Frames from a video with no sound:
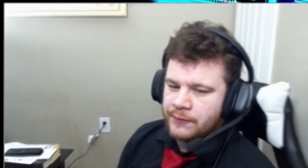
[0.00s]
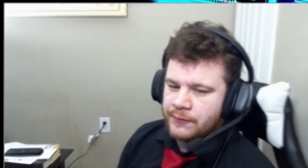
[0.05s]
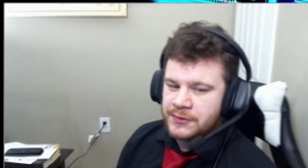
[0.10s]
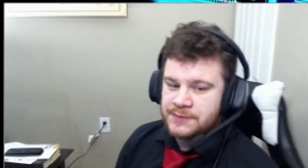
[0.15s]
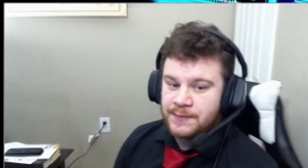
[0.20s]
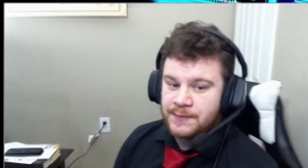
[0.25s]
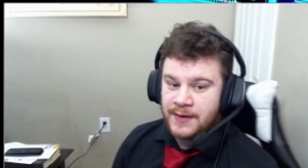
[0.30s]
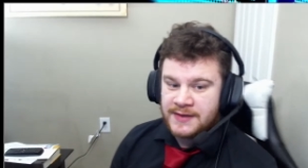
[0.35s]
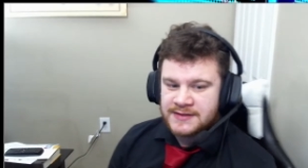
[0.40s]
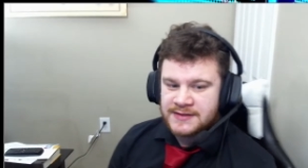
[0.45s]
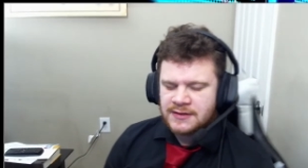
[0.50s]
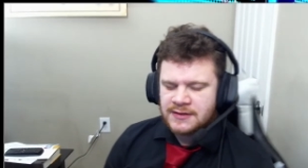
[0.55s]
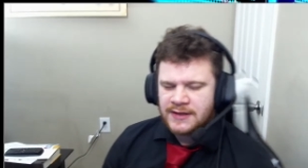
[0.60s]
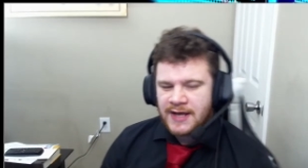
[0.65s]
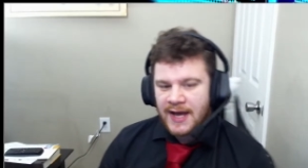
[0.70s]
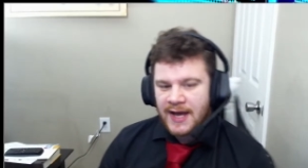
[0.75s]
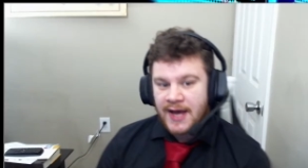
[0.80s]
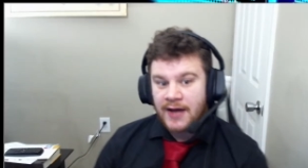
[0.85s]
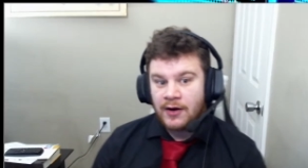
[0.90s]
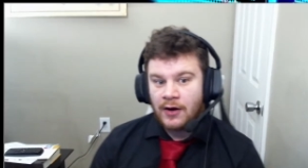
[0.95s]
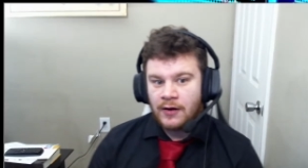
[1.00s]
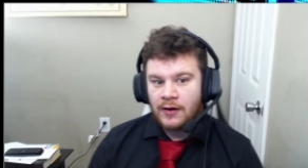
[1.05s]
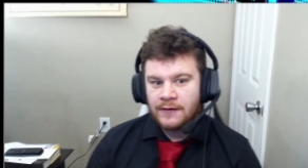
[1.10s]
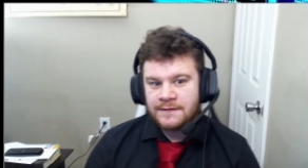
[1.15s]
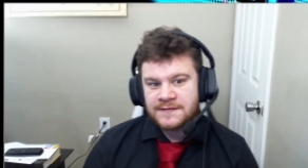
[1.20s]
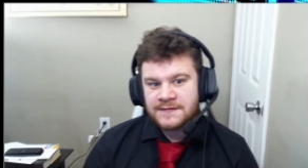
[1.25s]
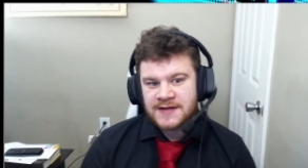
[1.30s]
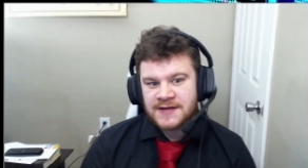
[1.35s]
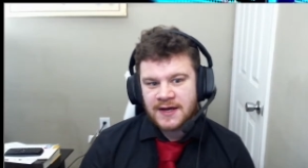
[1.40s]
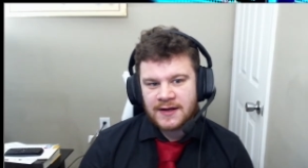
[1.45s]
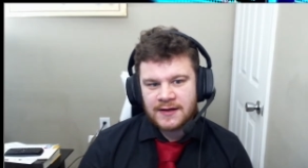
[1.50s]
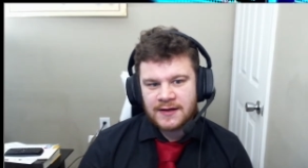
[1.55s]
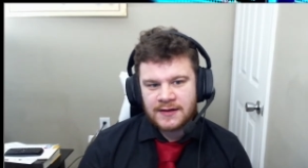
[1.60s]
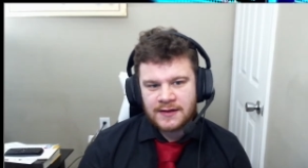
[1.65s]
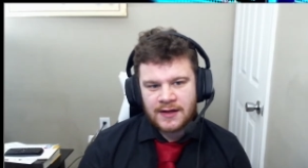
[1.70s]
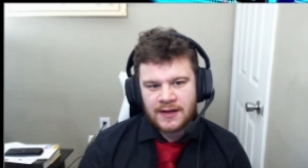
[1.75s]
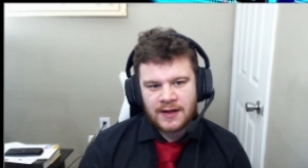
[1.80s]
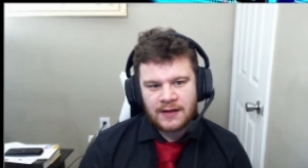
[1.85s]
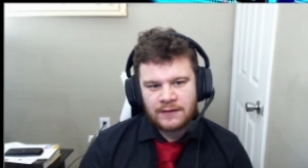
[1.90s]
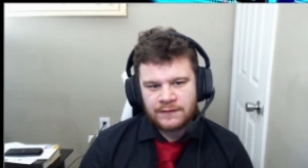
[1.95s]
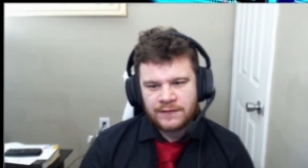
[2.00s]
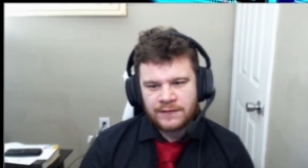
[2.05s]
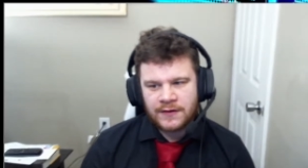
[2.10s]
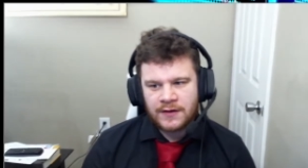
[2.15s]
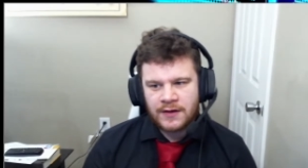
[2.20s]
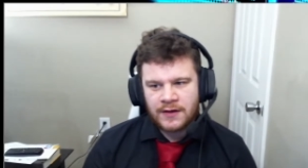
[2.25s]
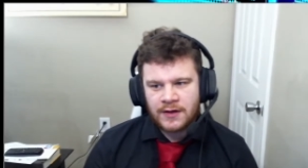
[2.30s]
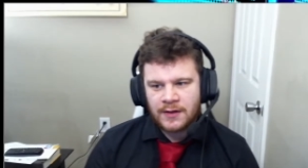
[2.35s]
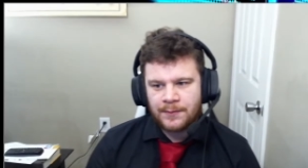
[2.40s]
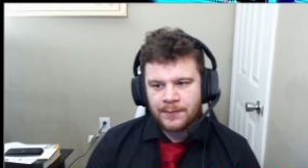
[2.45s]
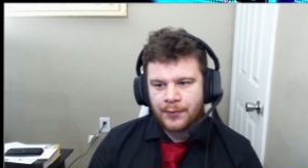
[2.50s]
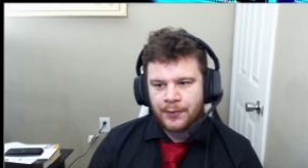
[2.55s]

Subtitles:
which basically had all of Scandinavia